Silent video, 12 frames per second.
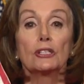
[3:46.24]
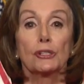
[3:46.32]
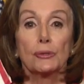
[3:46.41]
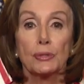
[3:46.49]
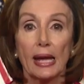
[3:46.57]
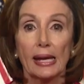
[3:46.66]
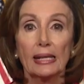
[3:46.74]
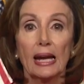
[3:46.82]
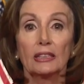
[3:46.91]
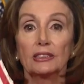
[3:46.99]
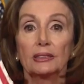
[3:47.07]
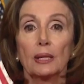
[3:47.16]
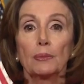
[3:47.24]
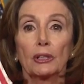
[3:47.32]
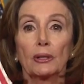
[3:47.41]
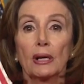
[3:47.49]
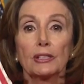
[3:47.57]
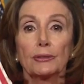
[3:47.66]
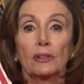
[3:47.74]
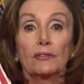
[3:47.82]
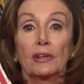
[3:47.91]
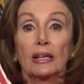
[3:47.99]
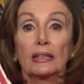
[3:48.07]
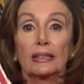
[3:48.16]
Today, House Democrats are
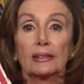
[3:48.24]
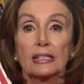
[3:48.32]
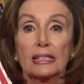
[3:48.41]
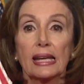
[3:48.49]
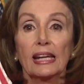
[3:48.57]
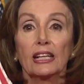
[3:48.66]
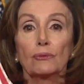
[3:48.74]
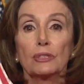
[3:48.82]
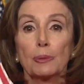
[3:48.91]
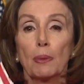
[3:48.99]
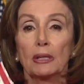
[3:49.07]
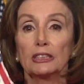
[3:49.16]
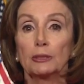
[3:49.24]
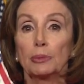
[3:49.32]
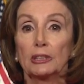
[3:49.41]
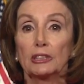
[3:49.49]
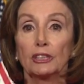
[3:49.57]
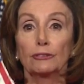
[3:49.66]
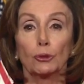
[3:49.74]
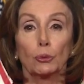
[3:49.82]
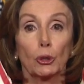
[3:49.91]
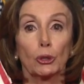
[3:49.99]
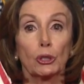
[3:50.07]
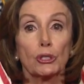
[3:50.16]
unveiling the Take Responsibility for
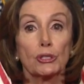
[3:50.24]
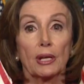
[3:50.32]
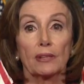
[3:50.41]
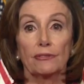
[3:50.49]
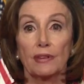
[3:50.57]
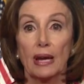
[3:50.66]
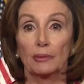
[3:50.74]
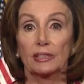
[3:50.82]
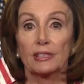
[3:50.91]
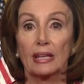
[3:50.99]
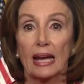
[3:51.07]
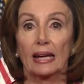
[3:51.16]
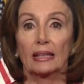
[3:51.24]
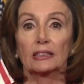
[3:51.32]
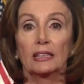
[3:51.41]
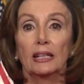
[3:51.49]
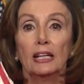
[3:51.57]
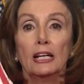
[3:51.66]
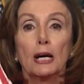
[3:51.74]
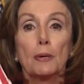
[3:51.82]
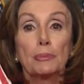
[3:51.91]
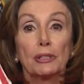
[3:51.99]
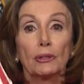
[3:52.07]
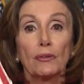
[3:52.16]
Workers and Families Act, a
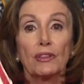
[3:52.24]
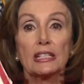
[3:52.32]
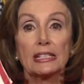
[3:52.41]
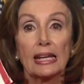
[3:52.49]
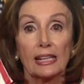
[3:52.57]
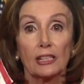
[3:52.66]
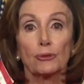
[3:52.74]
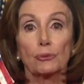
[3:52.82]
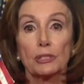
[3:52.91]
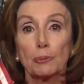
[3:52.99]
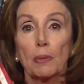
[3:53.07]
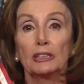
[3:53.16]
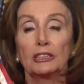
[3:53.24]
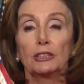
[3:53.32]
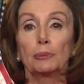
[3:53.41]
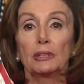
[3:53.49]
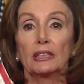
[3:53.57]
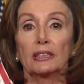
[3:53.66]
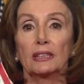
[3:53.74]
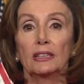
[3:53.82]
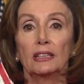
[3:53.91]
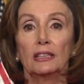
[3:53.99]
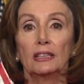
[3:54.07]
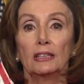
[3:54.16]
bill that takes responsibility
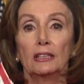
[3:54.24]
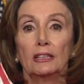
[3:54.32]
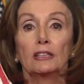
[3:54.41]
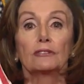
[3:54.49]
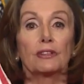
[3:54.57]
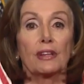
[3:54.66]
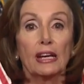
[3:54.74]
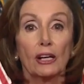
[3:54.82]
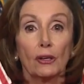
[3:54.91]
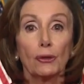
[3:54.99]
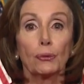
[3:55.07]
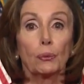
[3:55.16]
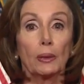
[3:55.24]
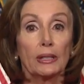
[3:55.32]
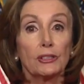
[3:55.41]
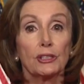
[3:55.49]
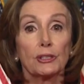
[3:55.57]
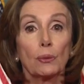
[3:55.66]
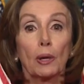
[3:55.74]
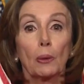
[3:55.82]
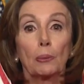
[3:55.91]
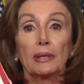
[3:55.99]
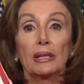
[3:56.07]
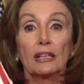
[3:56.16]
for the health, wages, and well
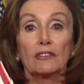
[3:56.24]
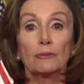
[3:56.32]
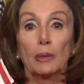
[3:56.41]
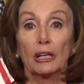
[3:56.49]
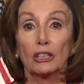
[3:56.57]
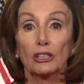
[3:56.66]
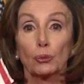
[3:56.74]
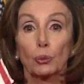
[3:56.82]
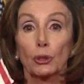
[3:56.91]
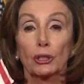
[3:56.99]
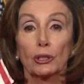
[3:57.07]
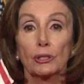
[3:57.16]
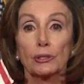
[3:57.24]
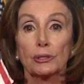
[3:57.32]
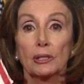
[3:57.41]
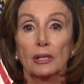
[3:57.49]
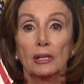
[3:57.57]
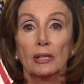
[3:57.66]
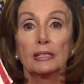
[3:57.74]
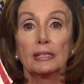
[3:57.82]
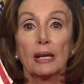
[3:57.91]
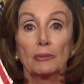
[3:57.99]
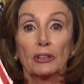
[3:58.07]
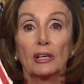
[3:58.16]
being of America's workers.
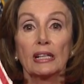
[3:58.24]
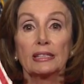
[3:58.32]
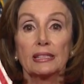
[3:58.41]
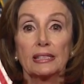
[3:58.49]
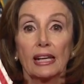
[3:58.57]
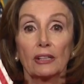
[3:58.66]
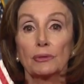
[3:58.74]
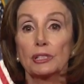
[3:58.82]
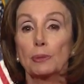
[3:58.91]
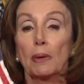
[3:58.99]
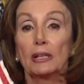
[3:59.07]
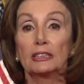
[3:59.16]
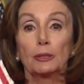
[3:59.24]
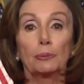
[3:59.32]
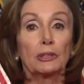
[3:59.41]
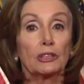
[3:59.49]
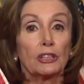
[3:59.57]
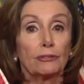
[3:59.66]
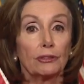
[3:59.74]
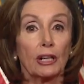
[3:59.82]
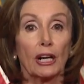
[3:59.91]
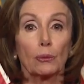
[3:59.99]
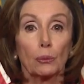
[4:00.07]
Democrats take responsibility for our